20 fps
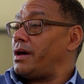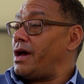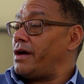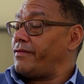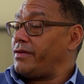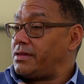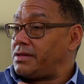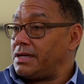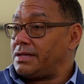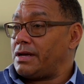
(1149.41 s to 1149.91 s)

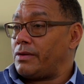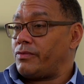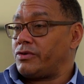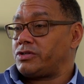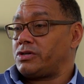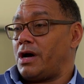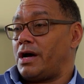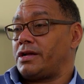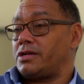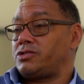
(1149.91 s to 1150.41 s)
everything that
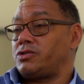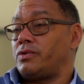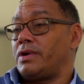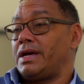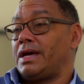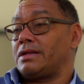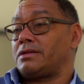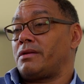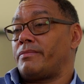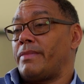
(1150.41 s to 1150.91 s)
we're trying to do
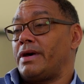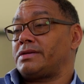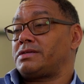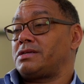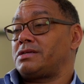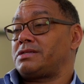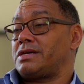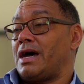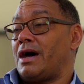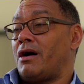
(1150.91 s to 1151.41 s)
and get the
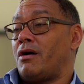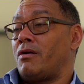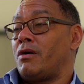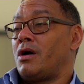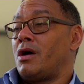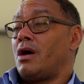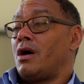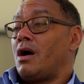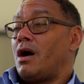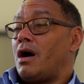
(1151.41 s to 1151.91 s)
message
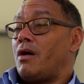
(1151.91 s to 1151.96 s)
out.